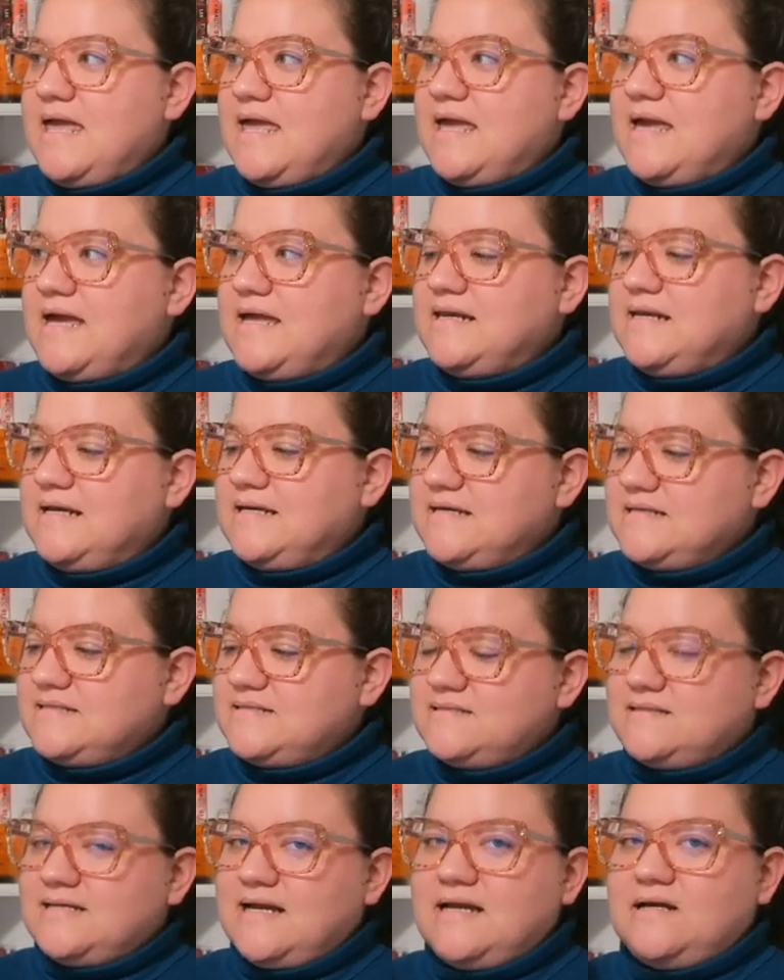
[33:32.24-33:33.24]
And I
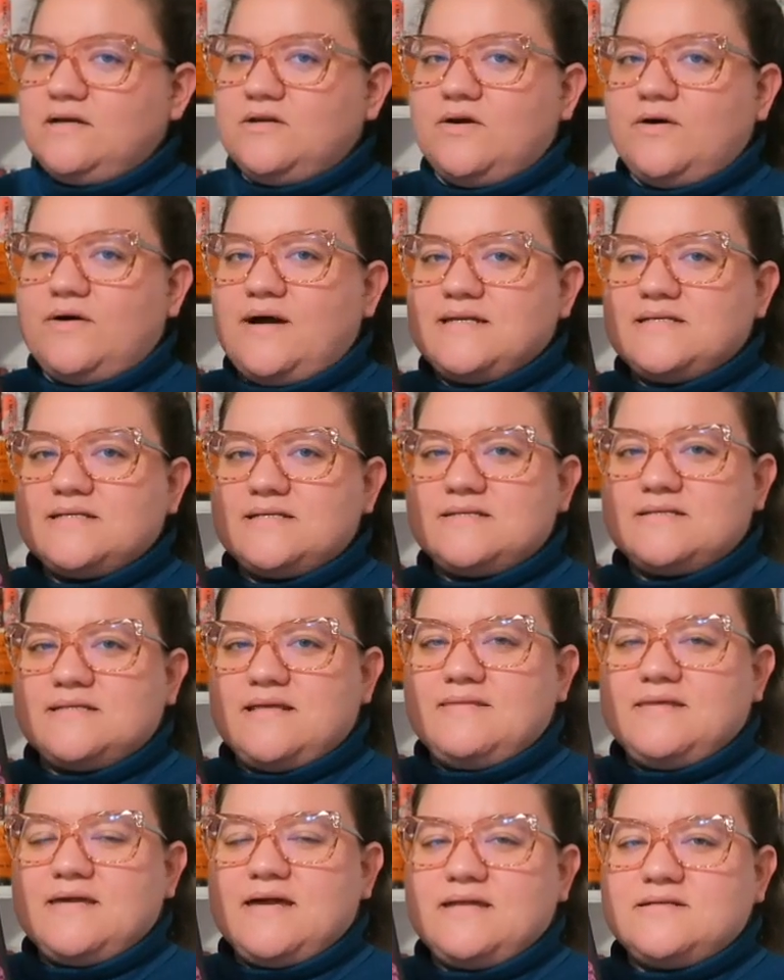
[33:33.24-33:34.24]

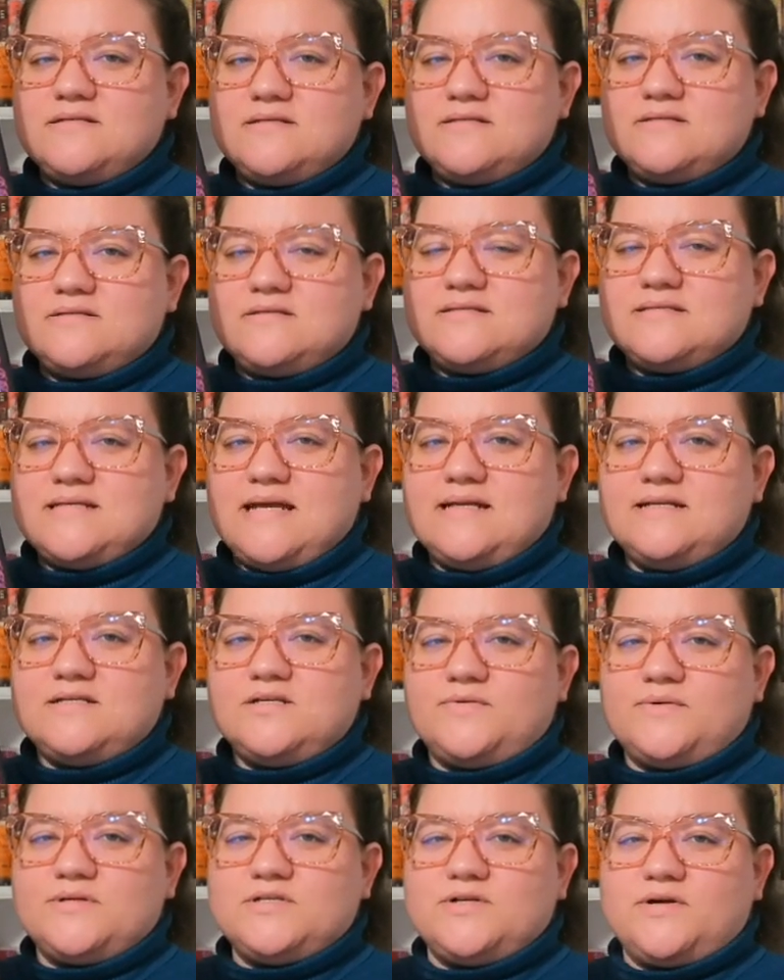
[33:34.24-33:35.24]
think I just decided
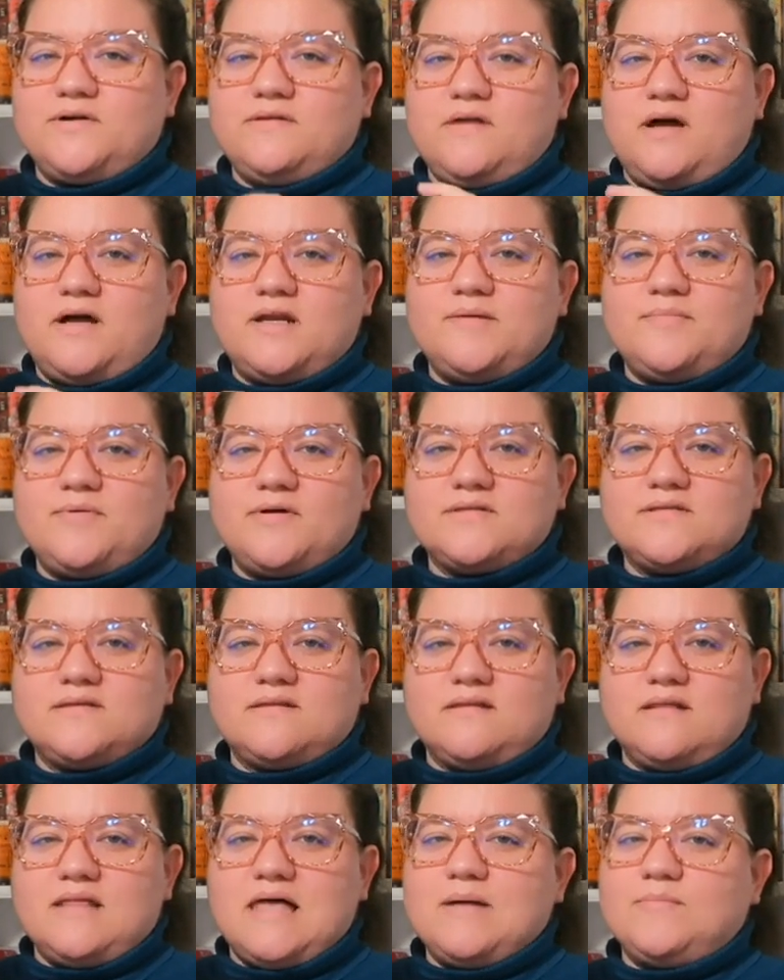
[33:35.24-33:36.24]
to return the audiobook to
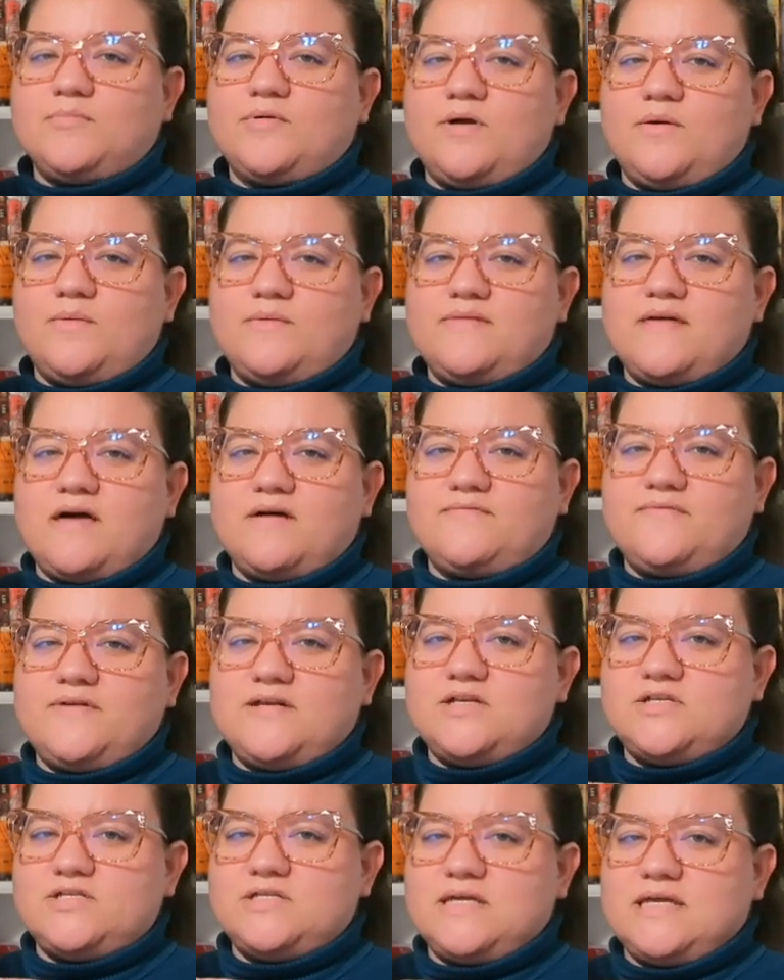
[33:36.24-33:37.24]
the library without
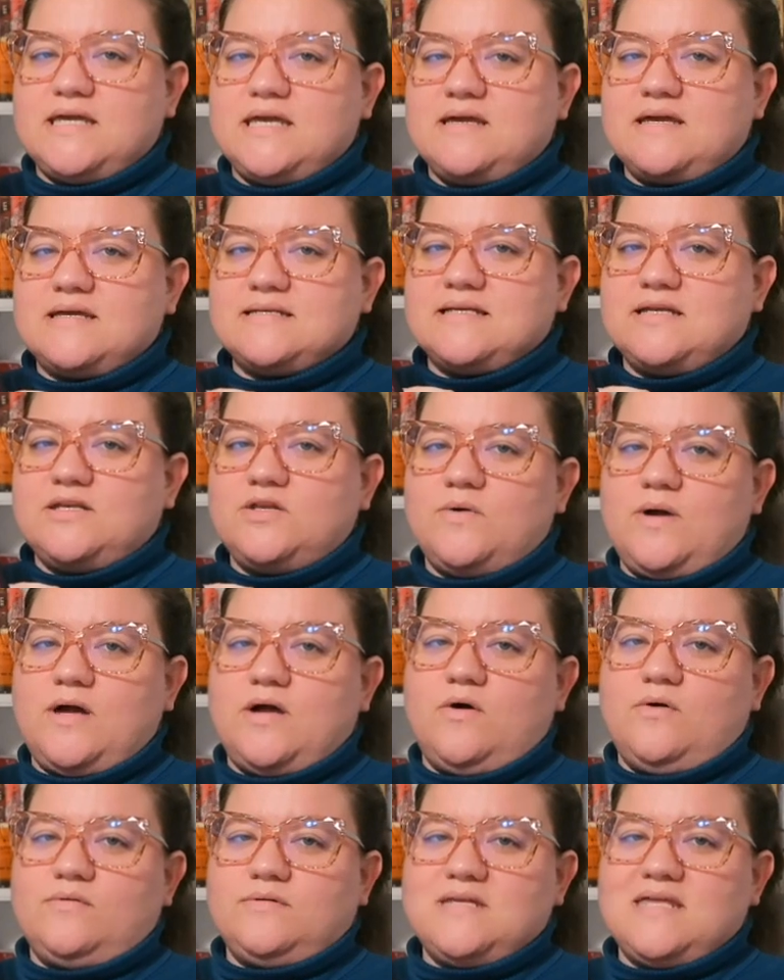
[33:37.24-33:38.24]
finishing it because I knew
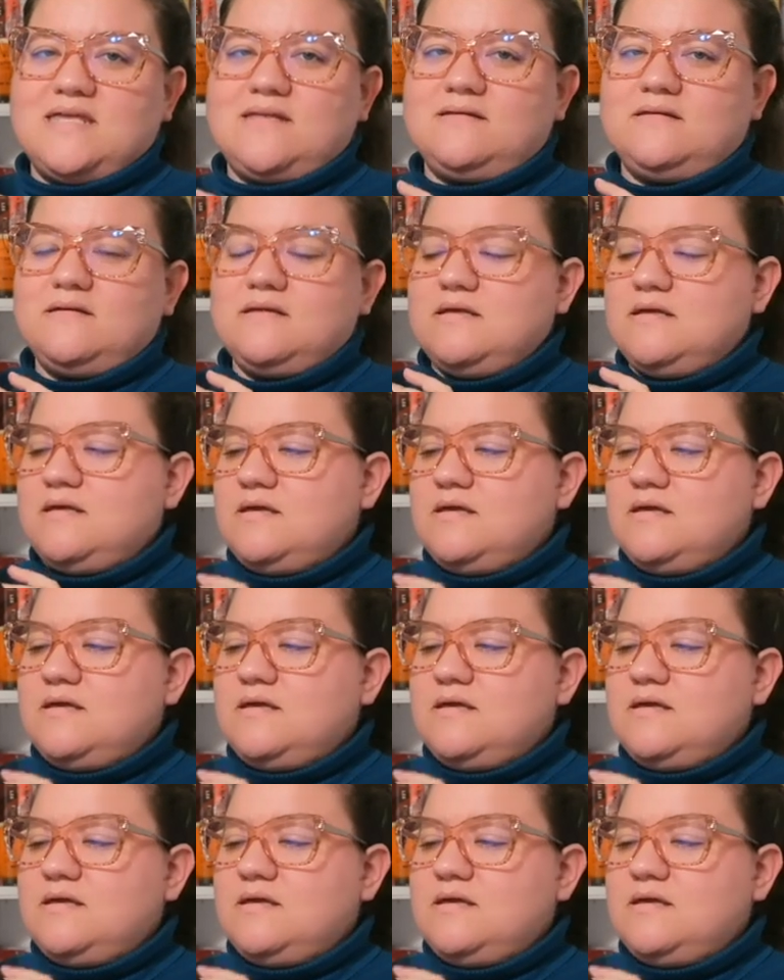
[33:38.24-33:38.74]
I owned it.